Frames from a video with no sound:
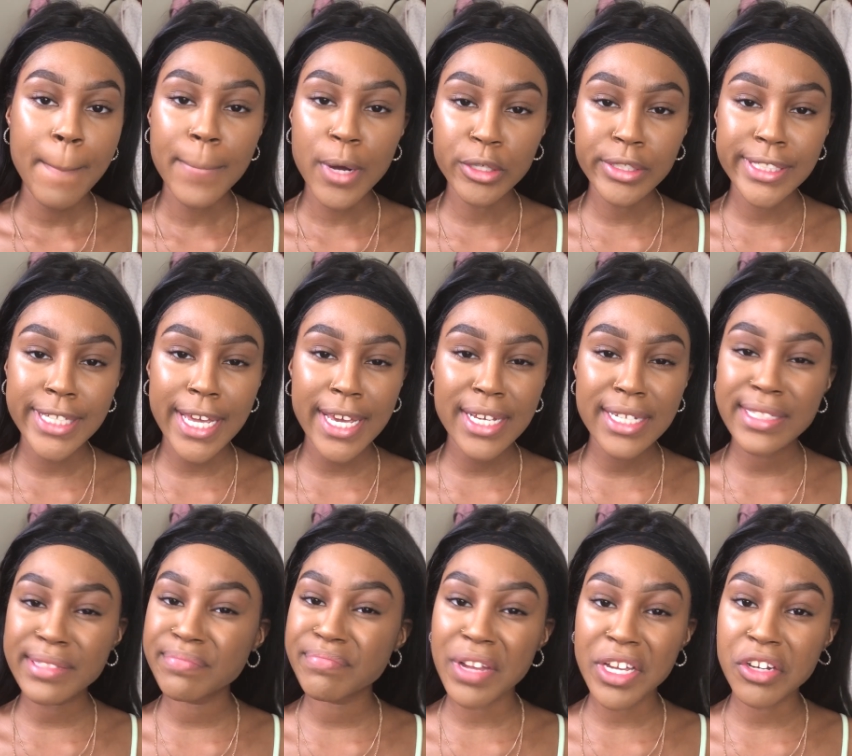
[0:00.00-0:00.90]
Most
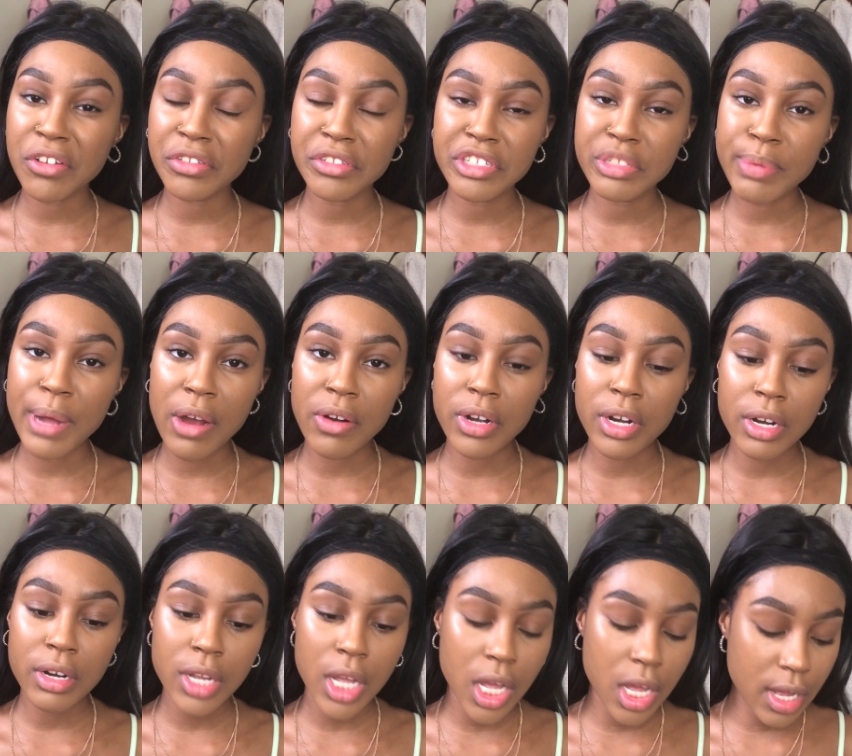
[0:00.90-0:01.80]
days, I don't use
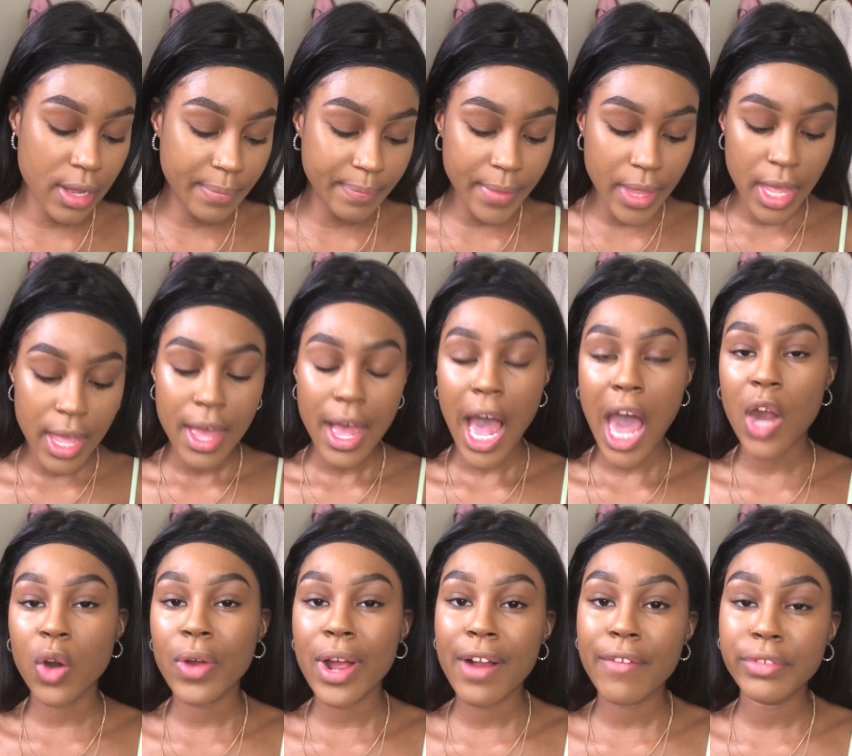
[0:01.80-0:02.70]
powder. Um, I
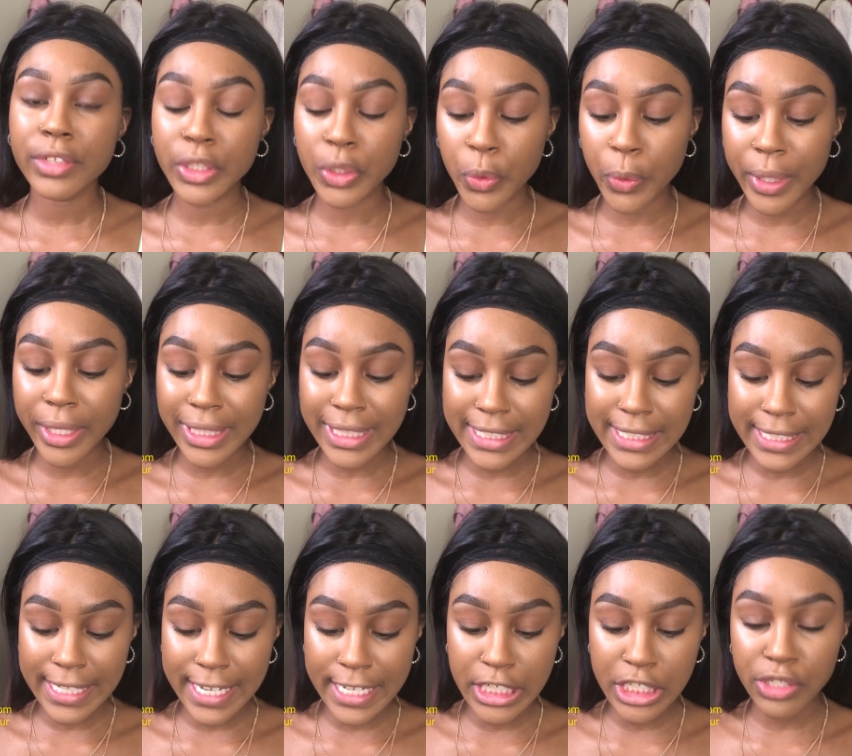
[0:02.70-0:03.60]
don't have really oily
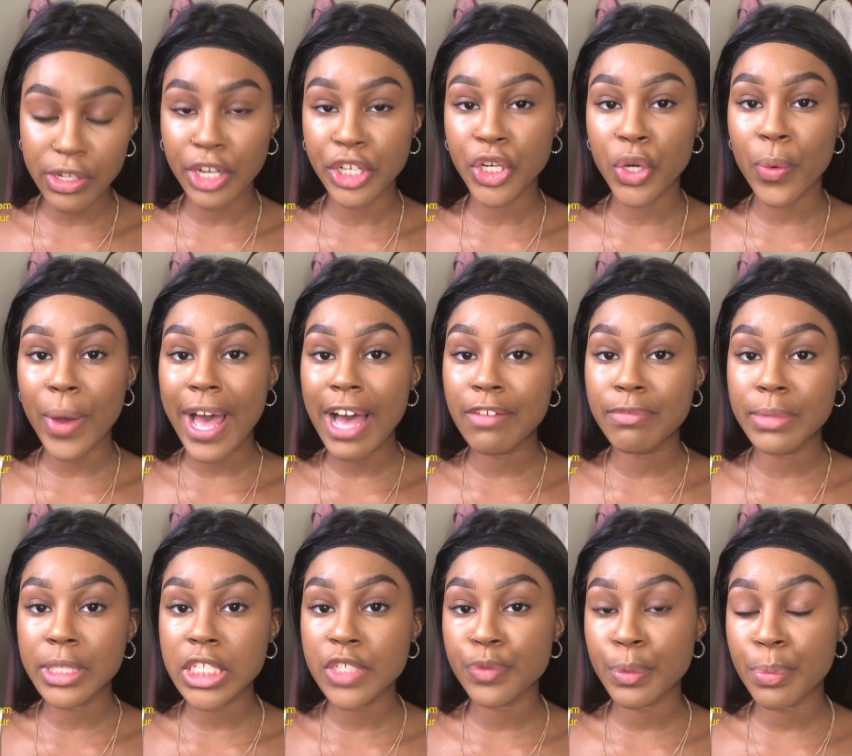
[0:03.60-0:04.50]
skin, so I don't have
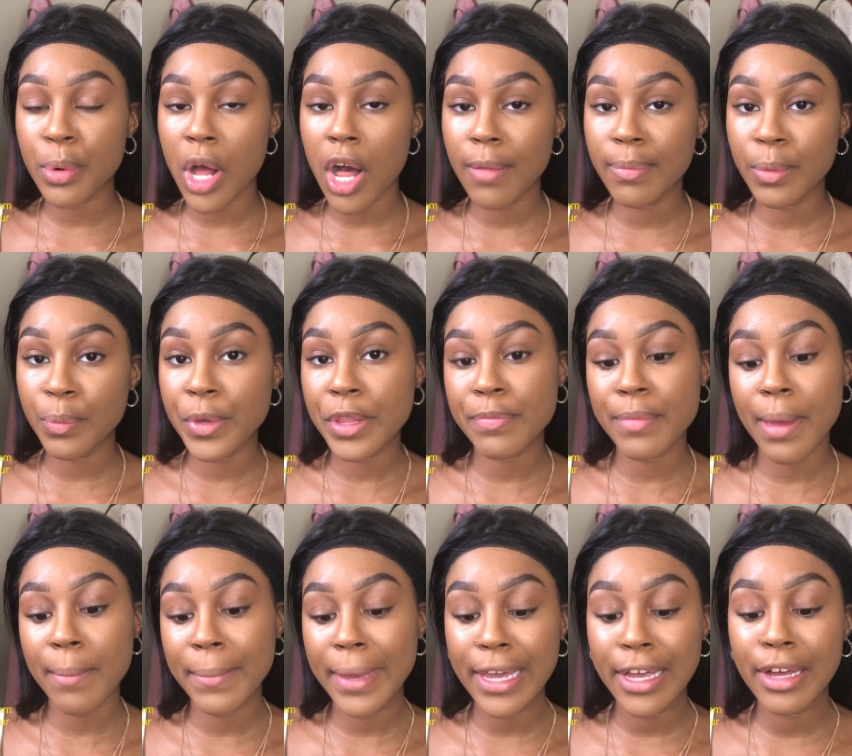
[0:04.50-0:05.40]
much of a problem with my
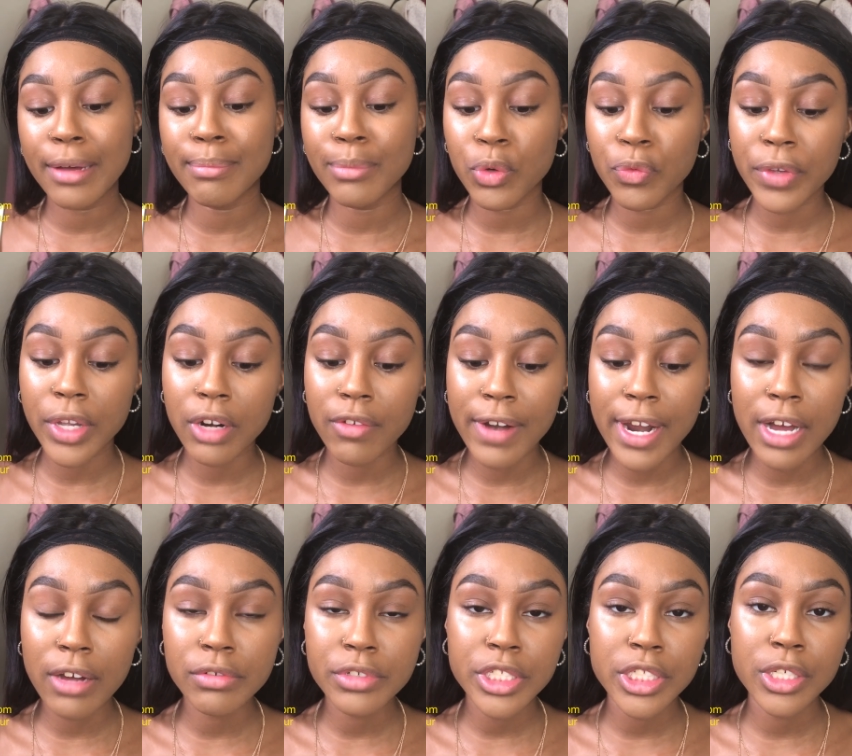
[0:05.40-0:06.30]
makeup moving
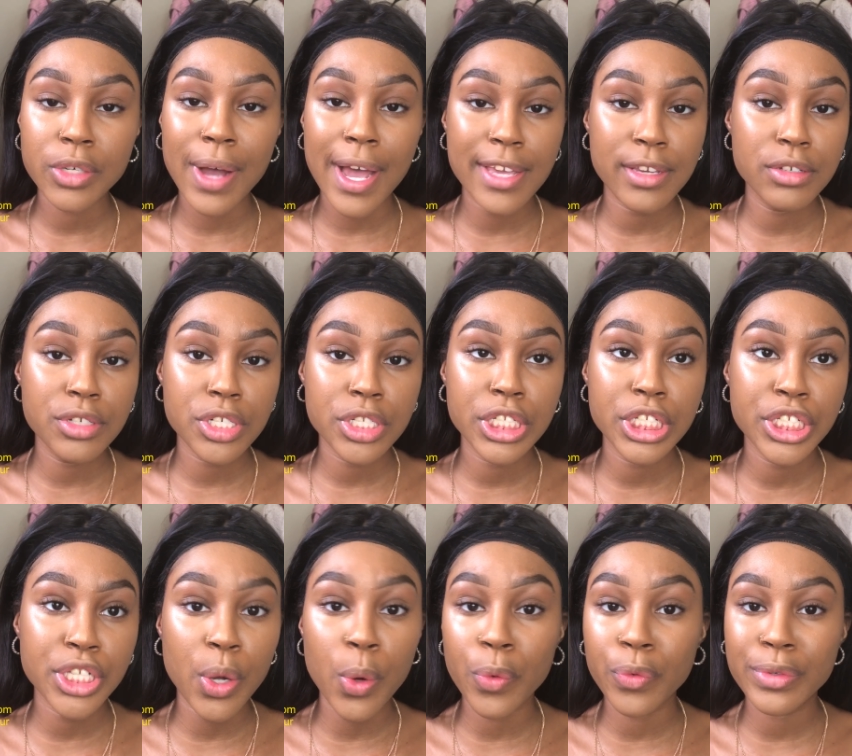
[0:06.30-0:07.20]
around, so I usually
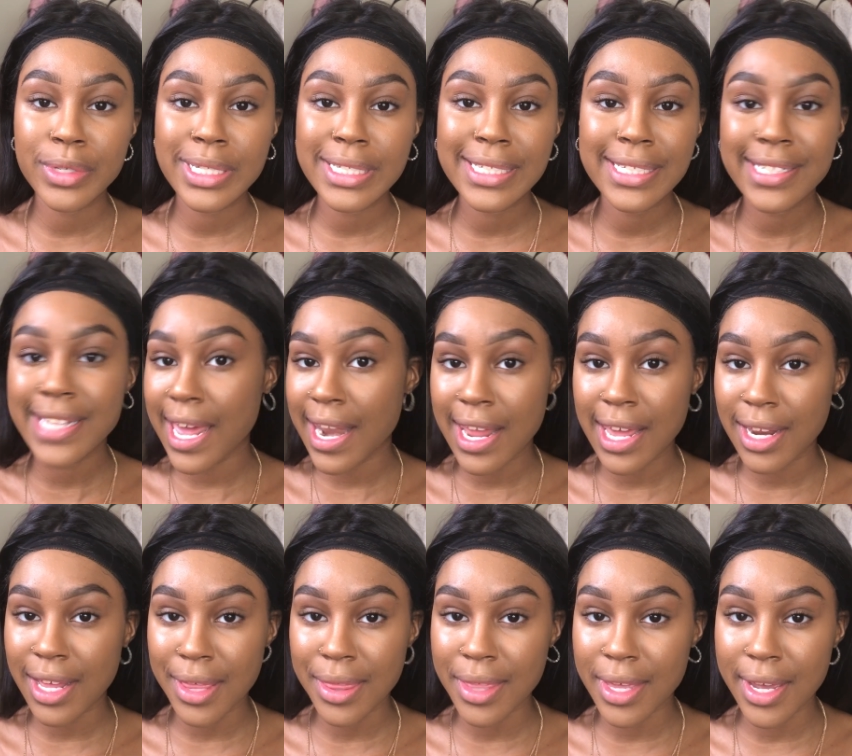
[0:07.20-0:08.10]
don't set
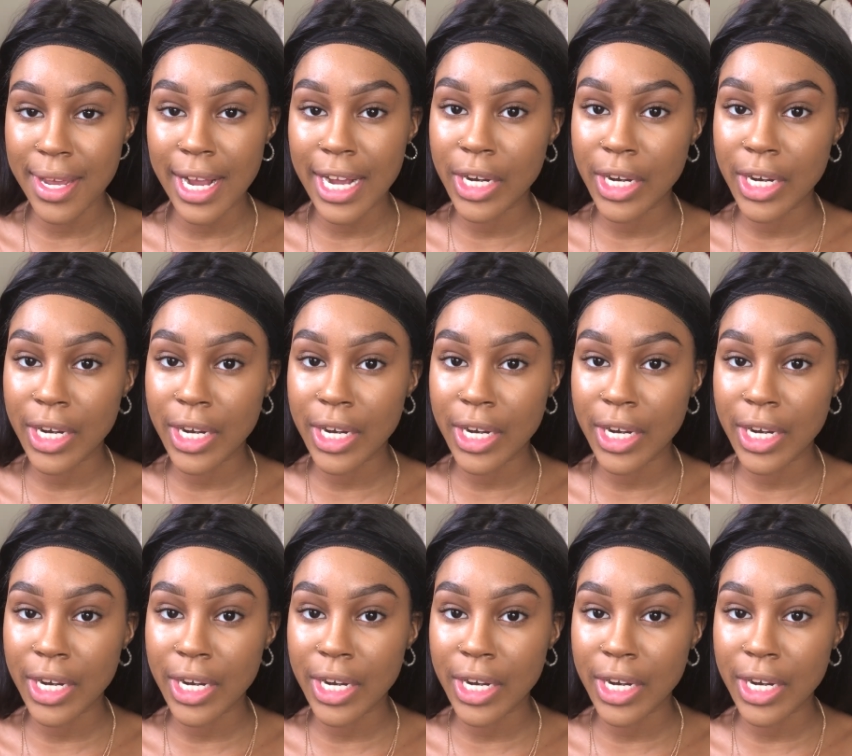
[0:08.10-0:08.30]
anything.